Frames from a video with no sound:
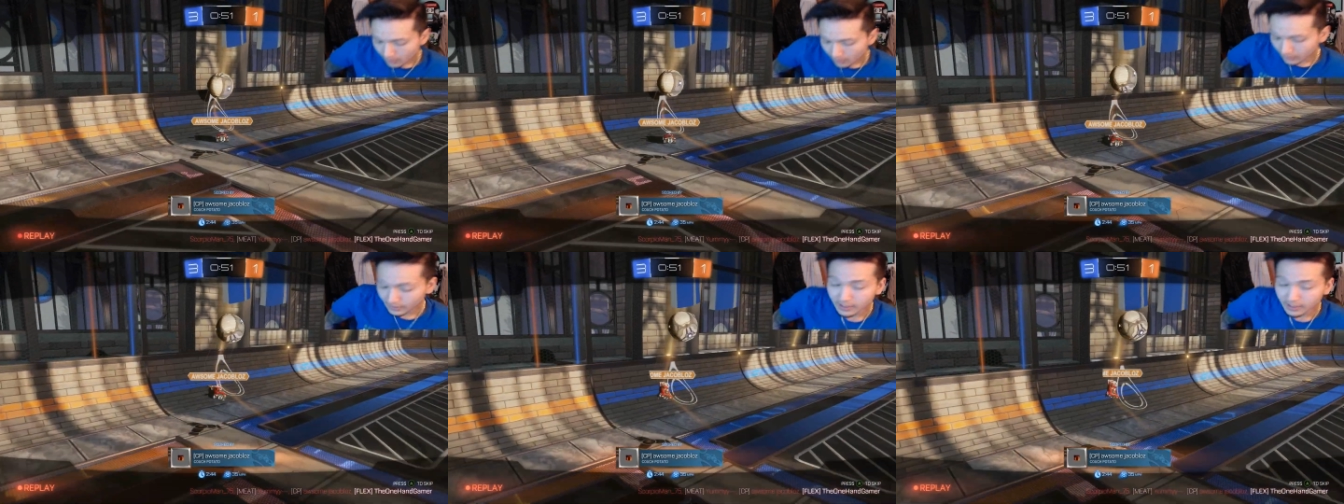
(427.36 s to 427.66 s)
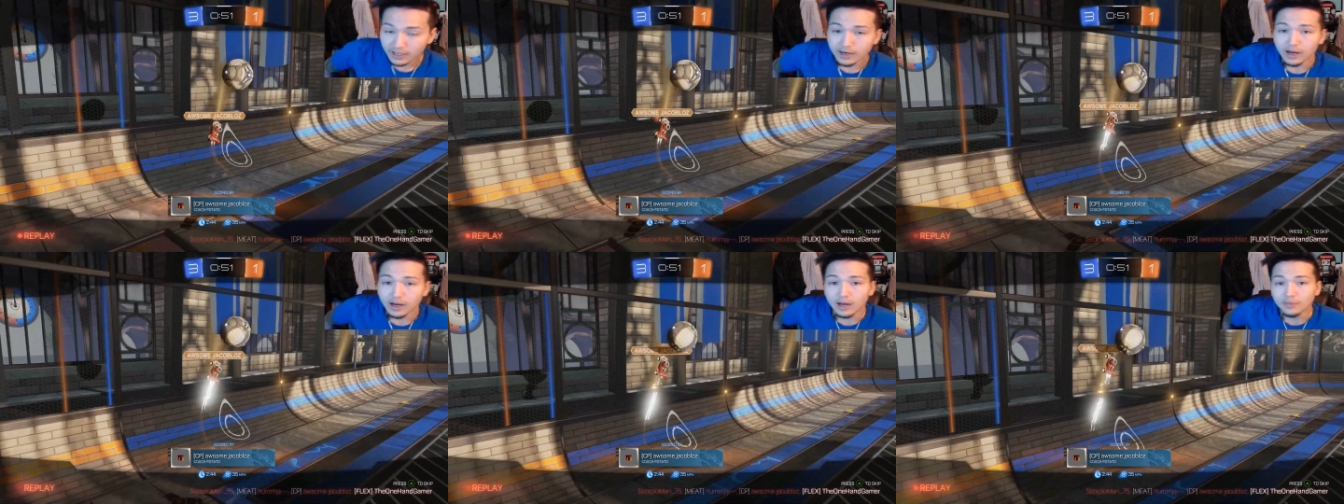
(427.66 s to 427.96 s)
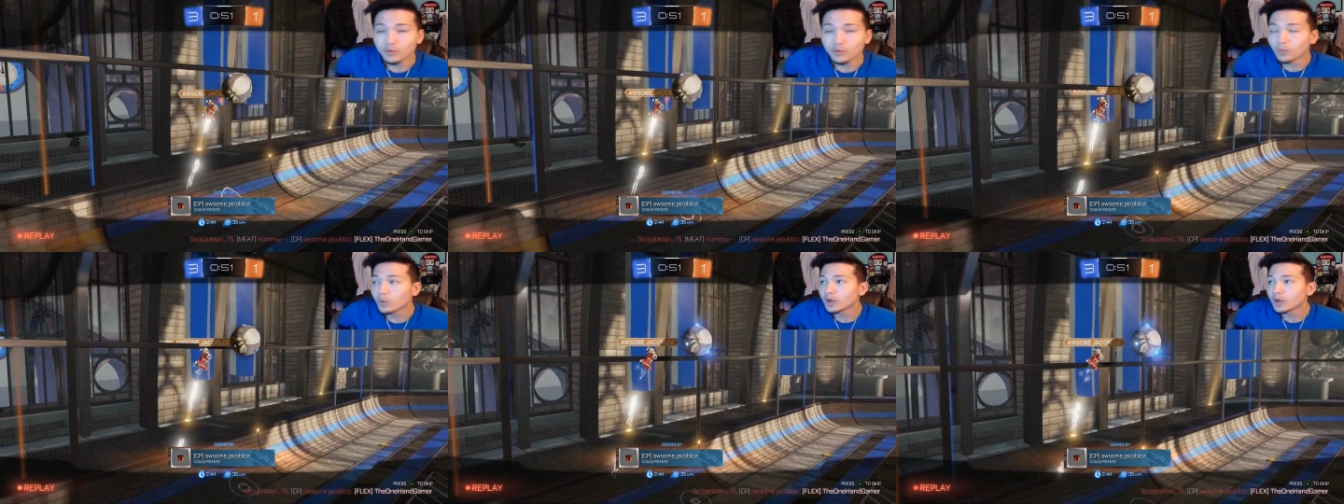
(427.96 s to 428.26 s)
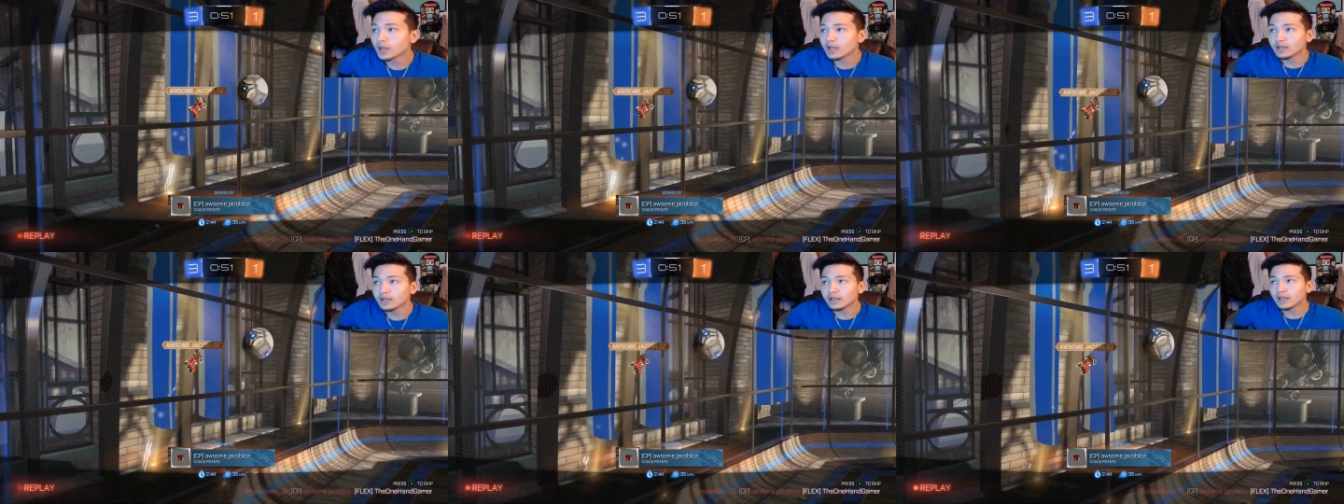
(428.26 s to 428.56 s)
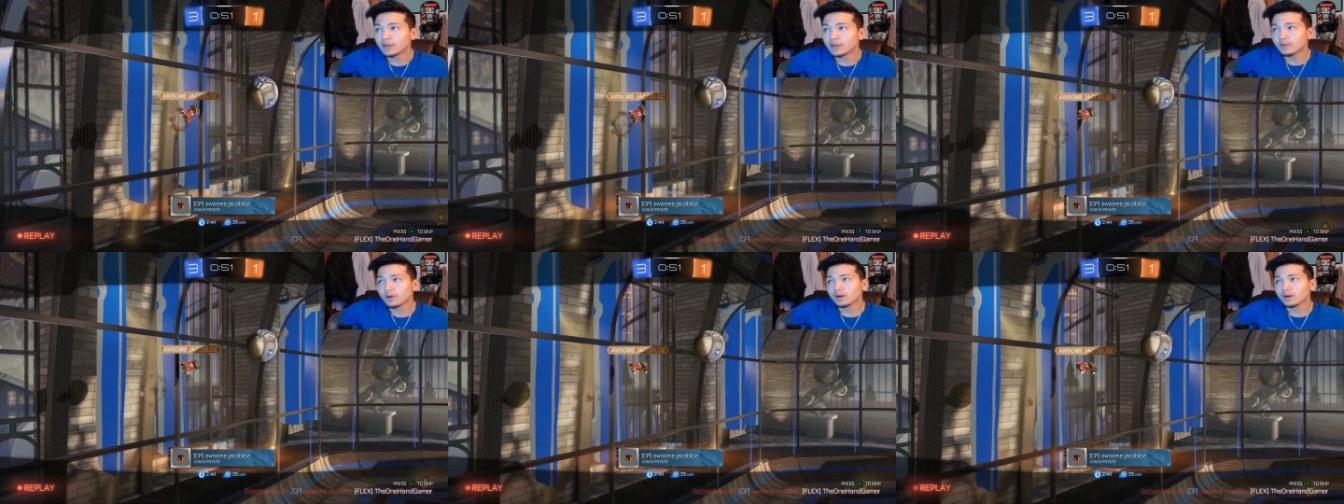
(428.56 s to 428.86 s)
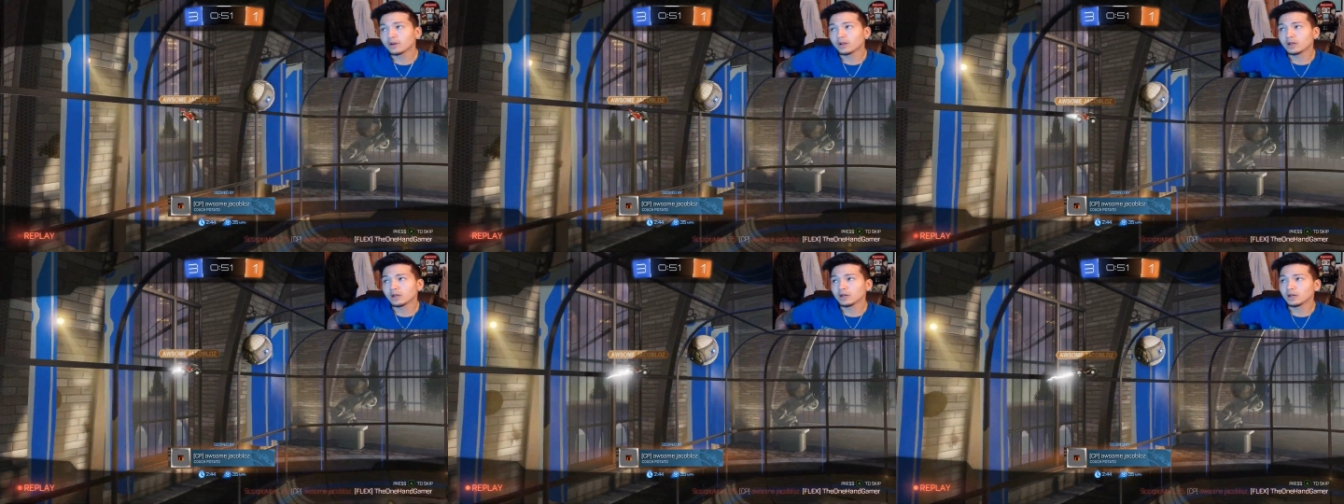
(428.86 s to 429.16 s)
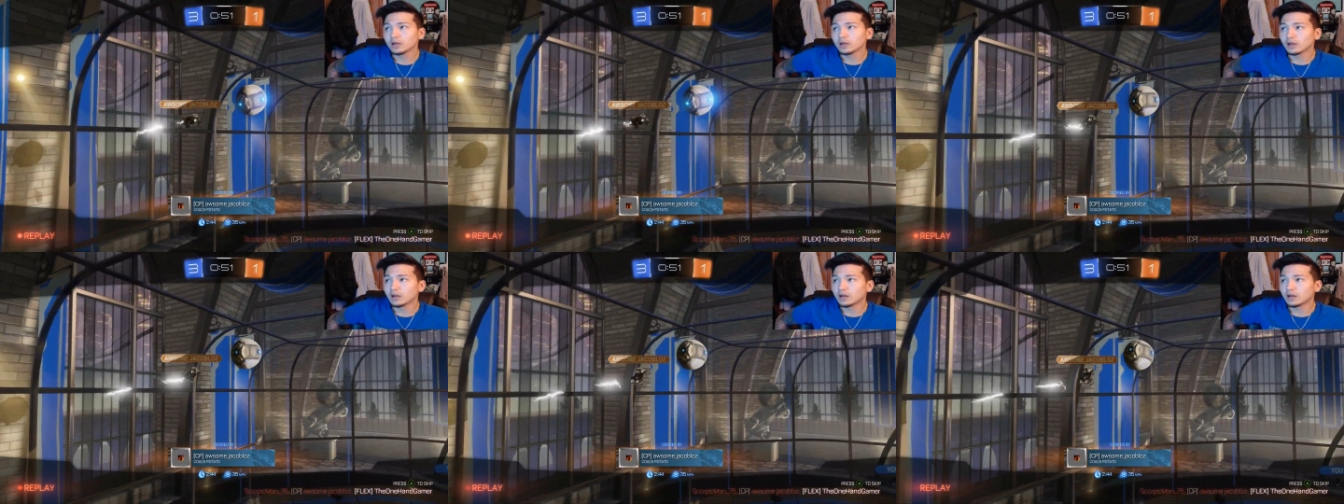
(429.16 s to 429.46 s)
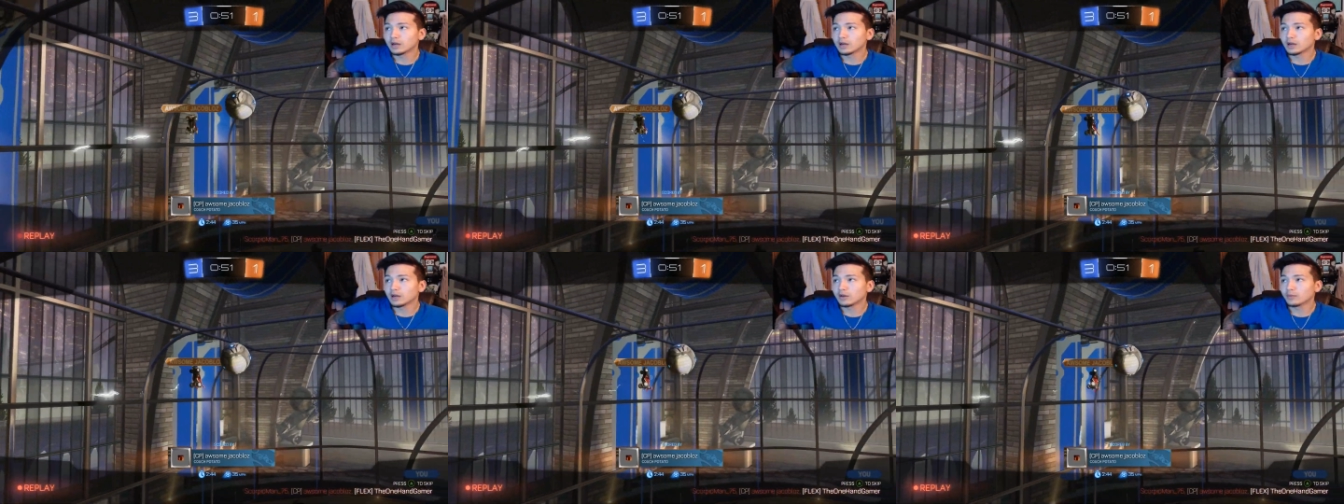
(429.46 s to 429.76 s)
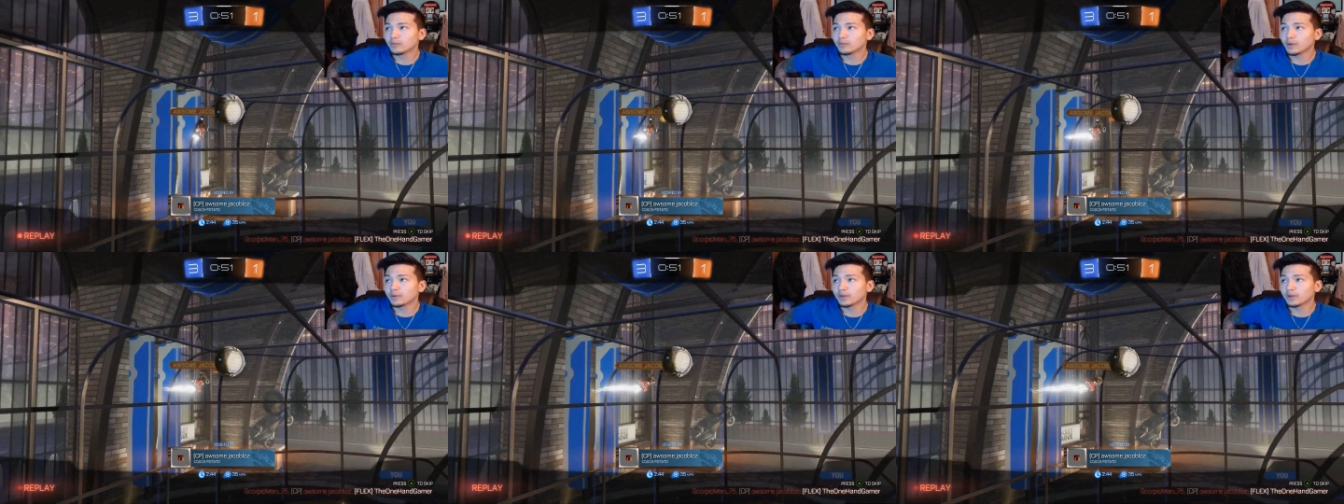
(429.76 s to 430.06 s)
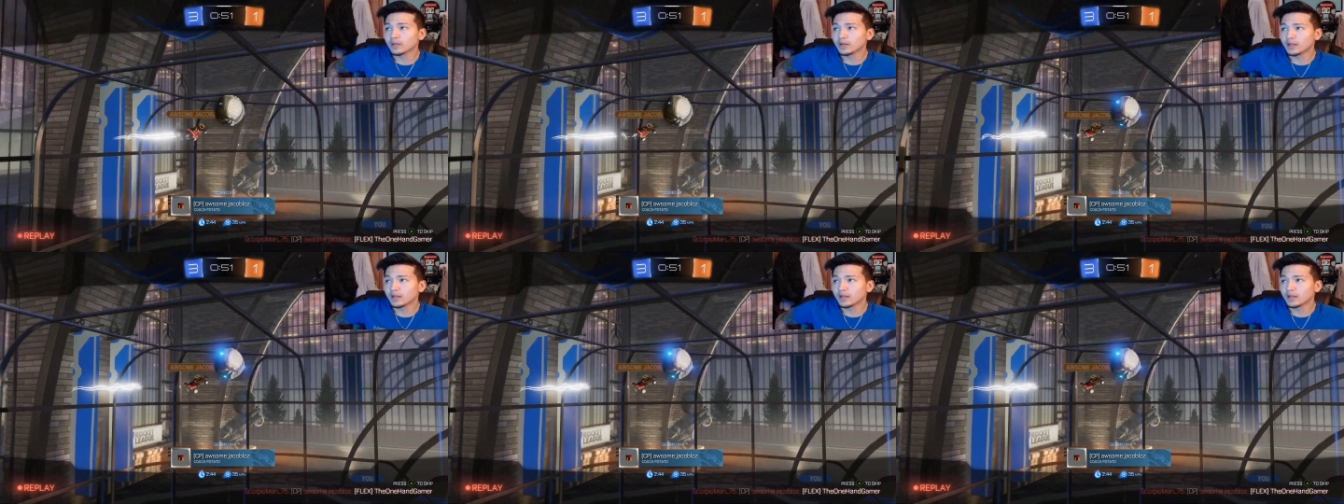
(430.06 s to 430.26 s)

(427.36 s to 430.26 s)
I'm the One Hand Gamer. Remember the name,